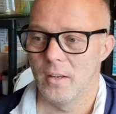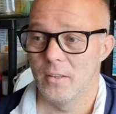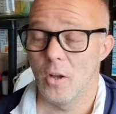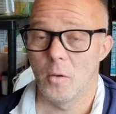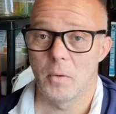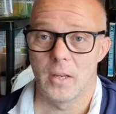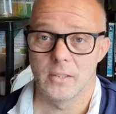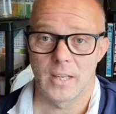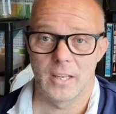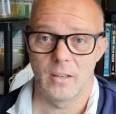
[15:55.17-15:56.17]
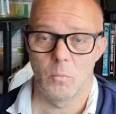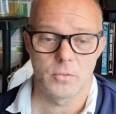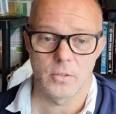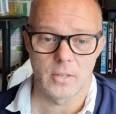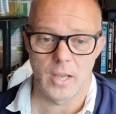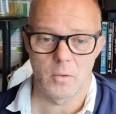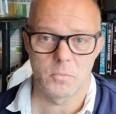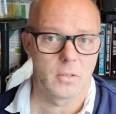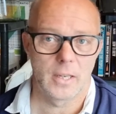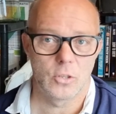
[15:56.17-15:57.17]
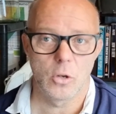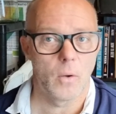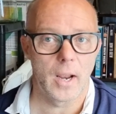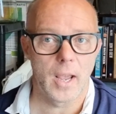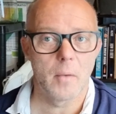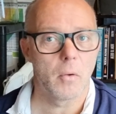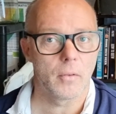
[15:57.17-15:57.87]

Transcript: Normally he's like, he wants to stay up till like 2 a.m.